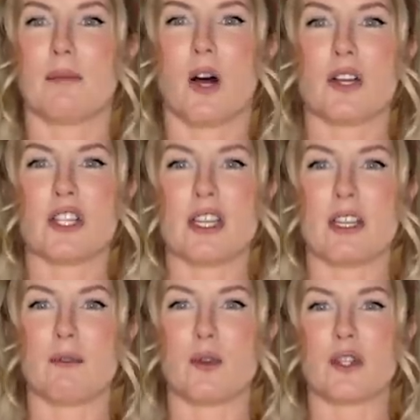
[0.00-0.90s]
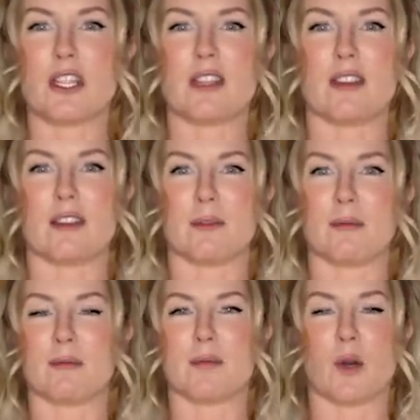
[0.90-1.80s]
paunchy poochy
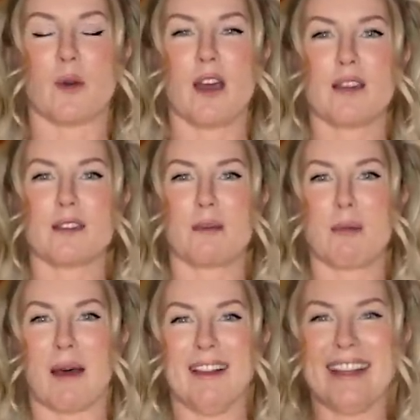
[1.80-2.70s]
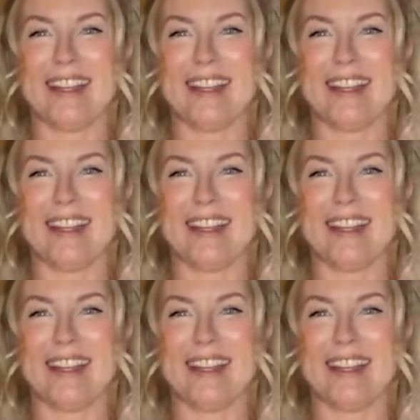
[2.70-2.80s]
donut in my belly.